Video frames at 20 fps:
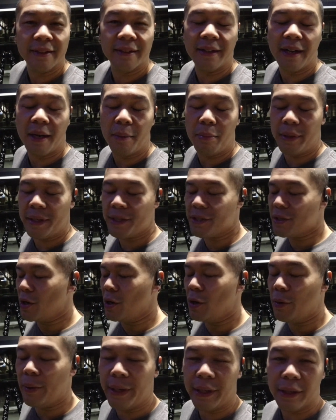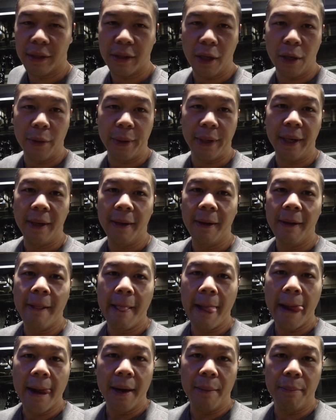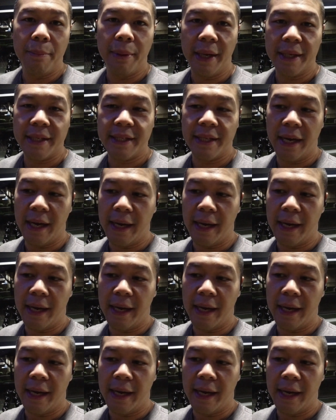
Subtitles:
God bless Chloe. But